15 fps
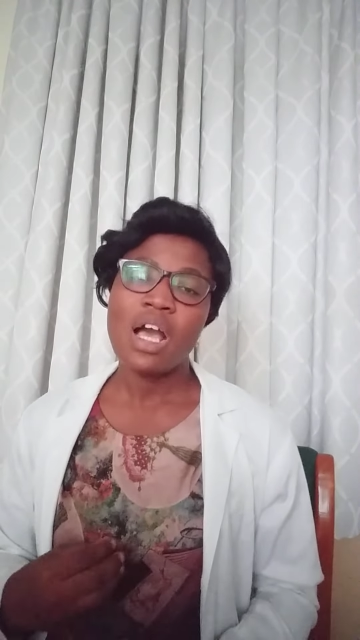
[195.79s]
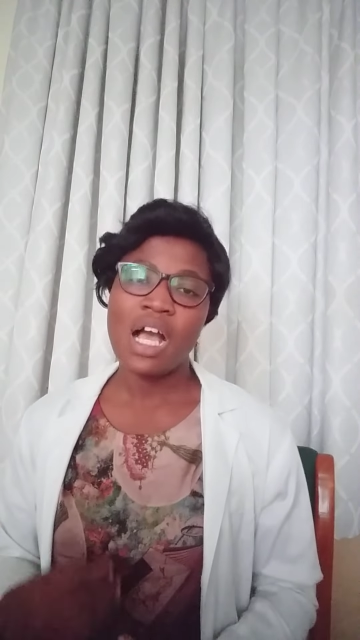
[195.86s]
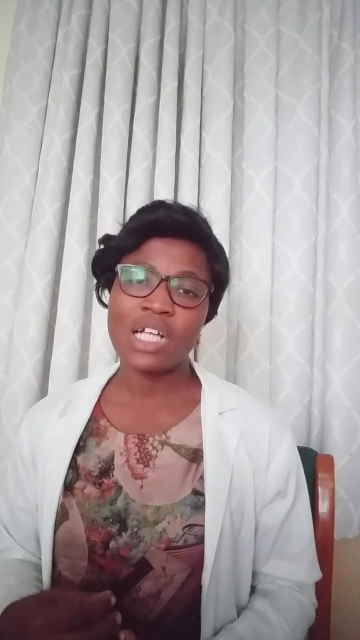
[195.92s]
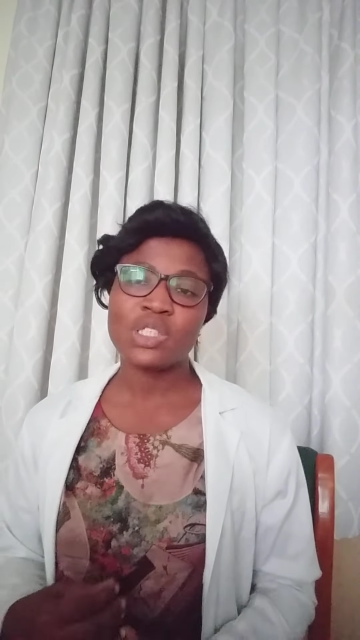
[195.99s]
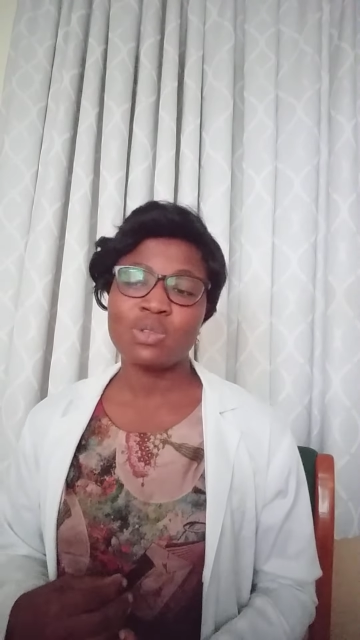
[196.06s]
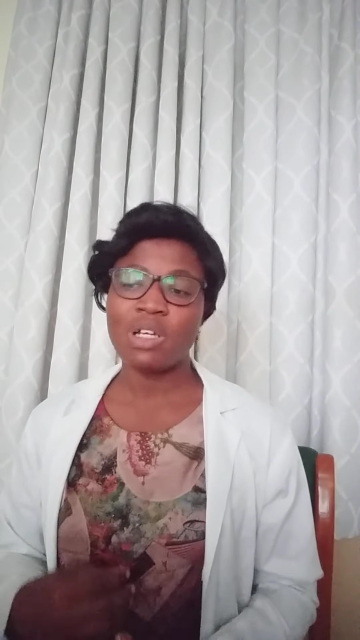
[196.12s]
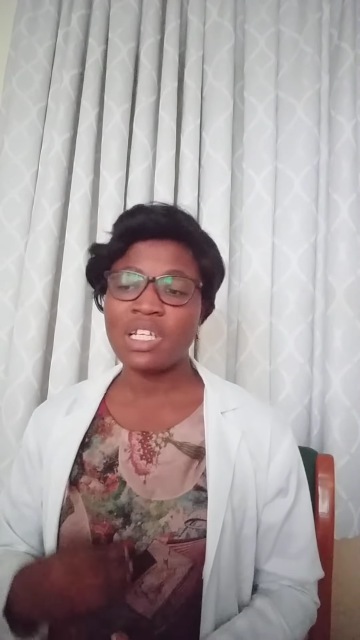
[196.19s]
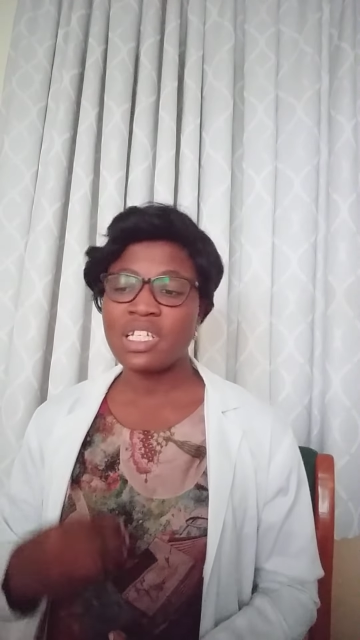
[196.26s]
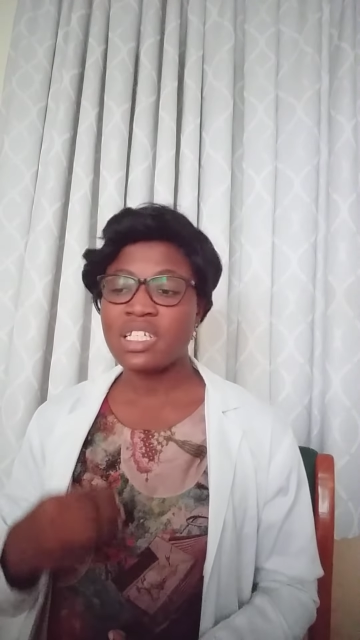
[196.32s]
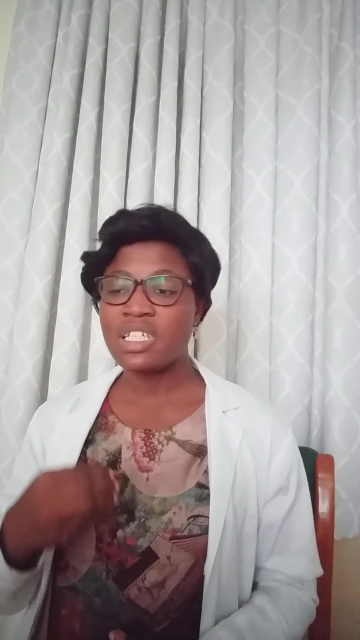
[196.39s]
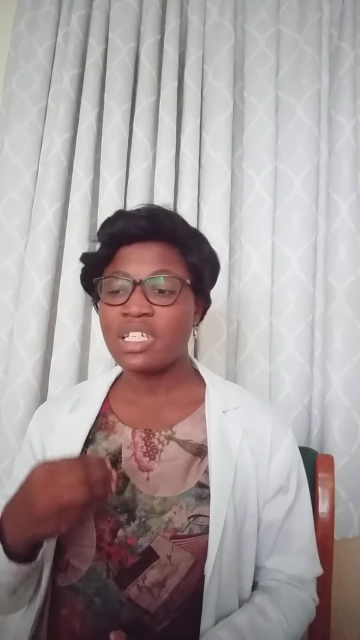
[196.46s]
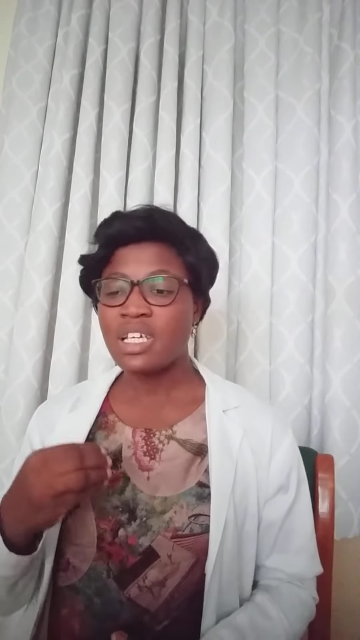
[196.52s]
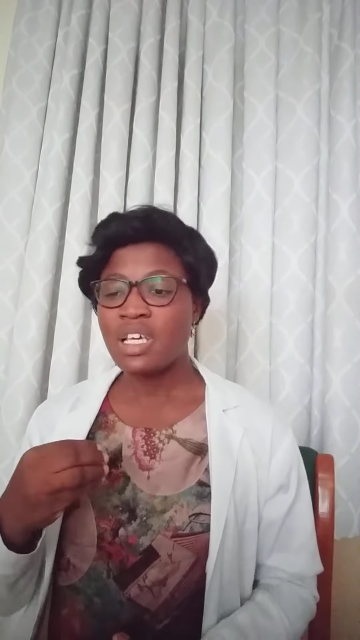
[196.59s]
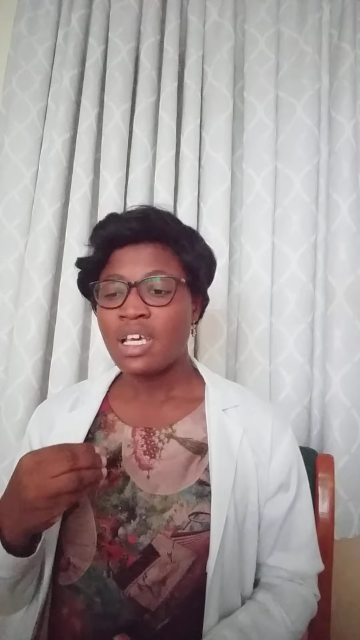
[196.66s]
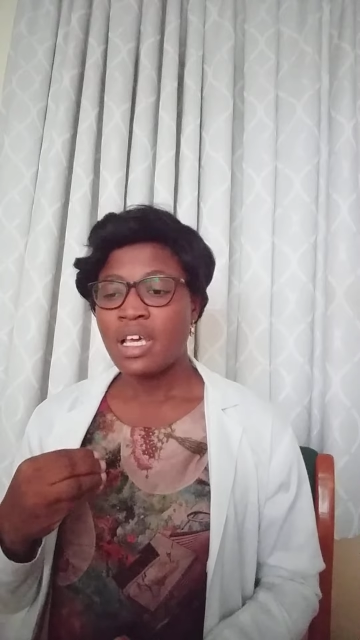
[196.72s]

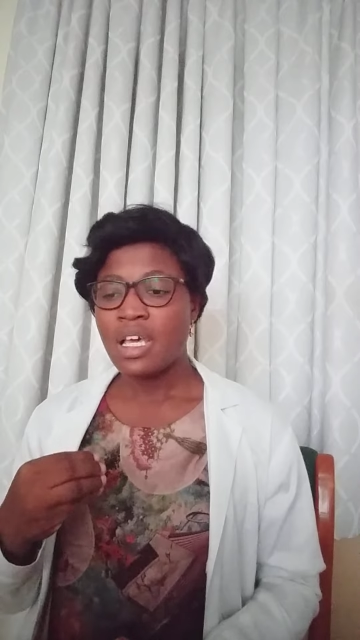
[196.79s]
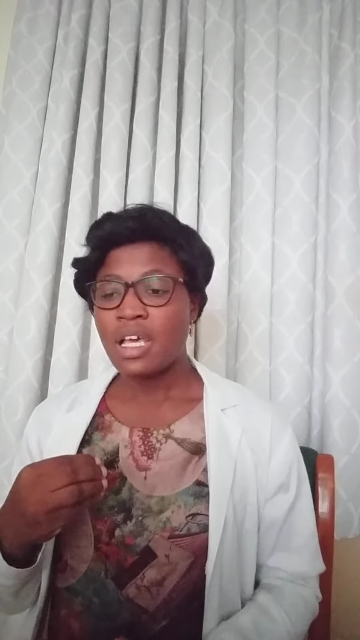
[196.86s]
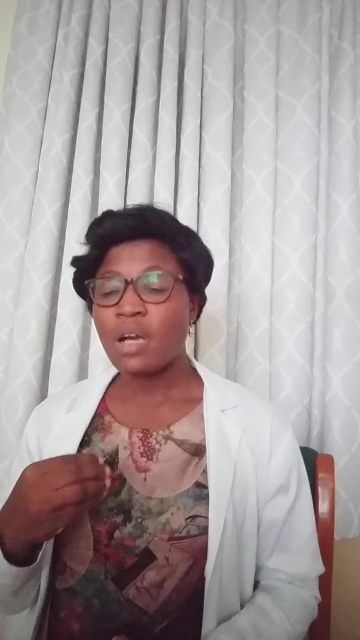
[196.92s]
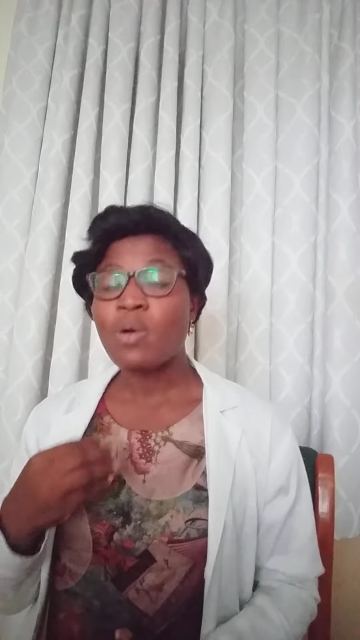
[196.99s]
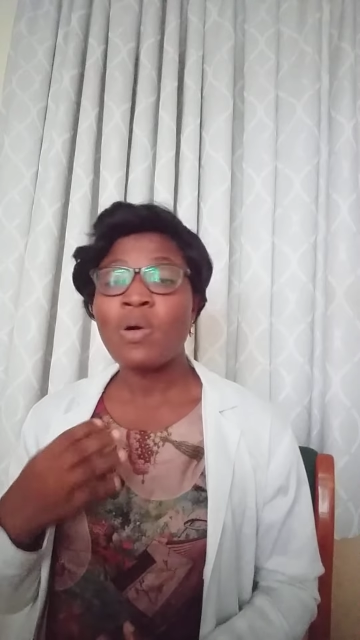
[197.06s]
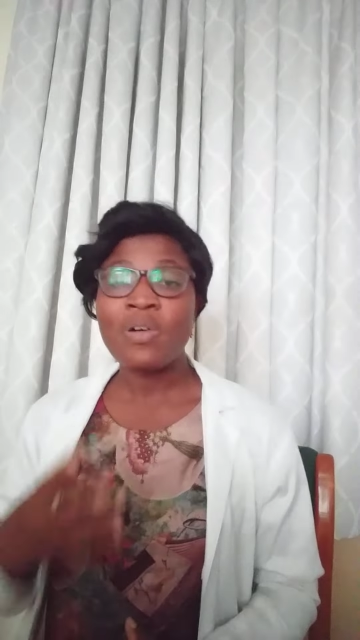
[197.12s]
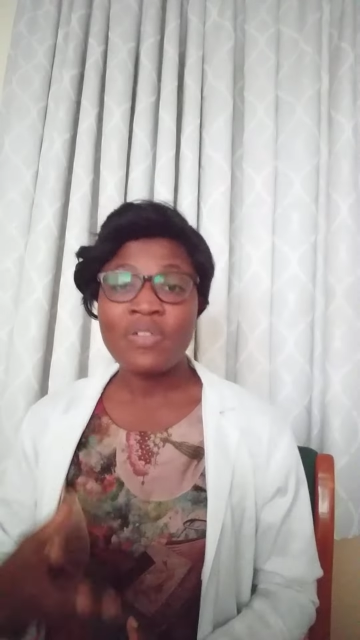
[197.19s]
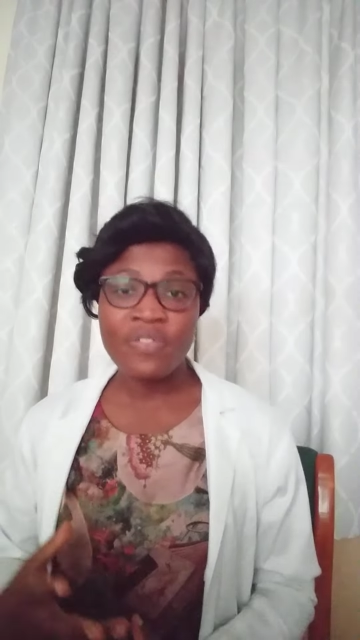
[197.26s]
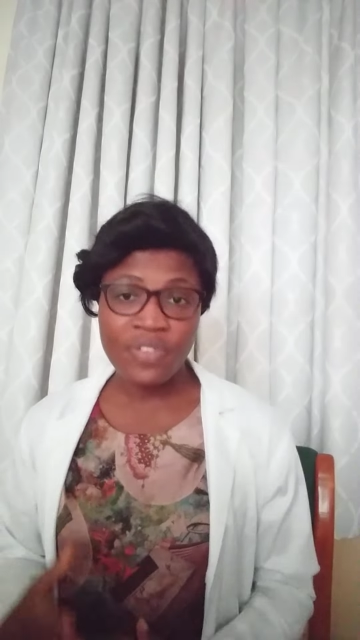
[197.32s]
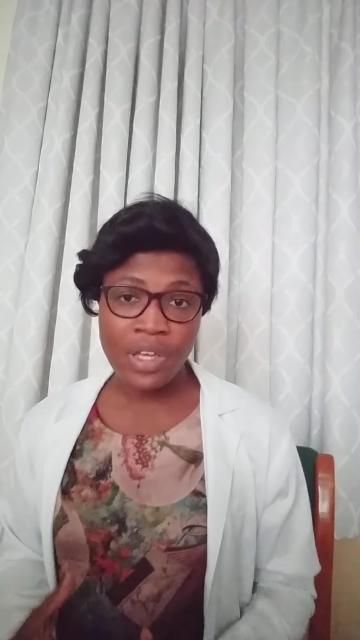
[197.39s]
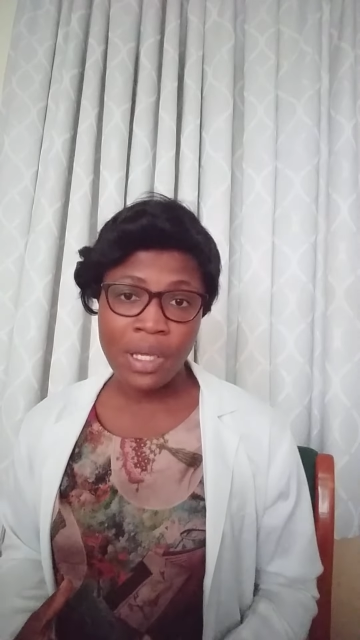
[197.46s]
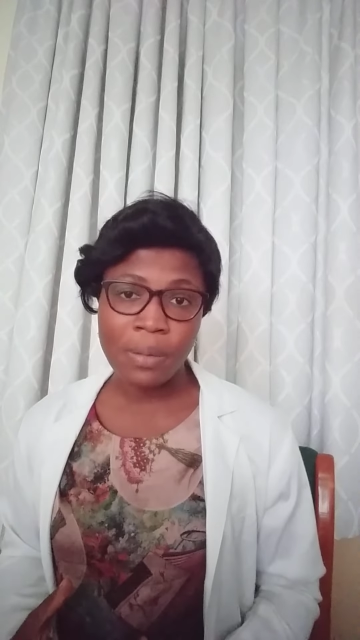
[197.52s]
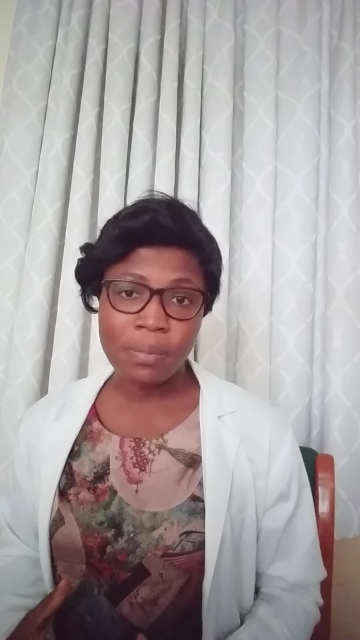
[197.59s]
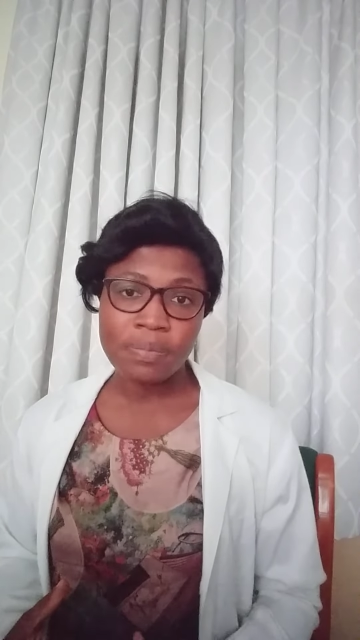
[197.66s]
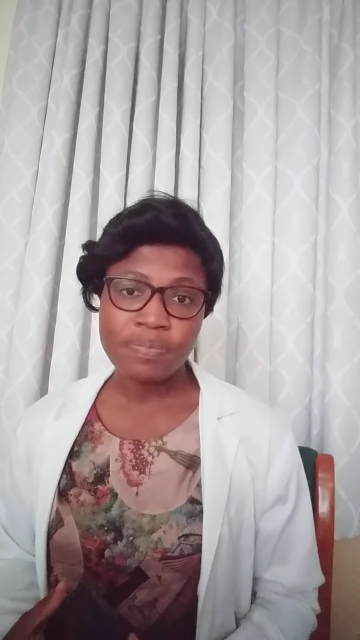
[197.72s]
actually
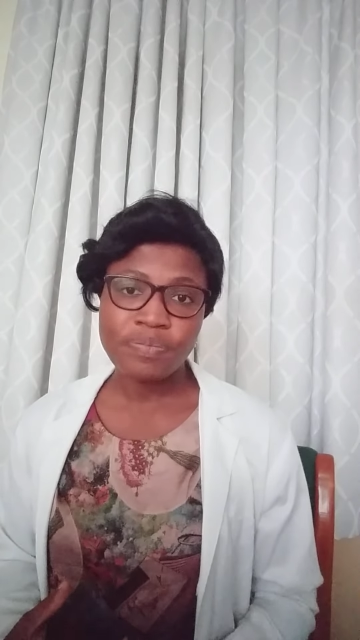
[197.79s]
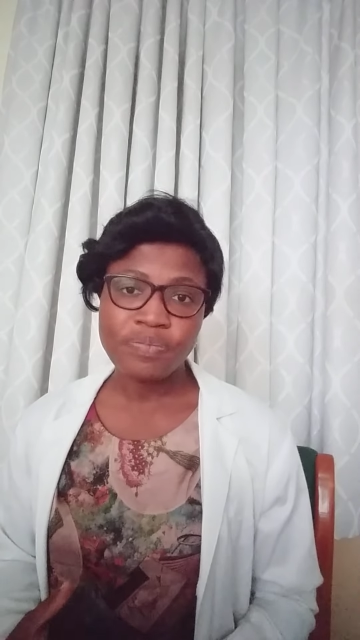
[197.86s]
confirm,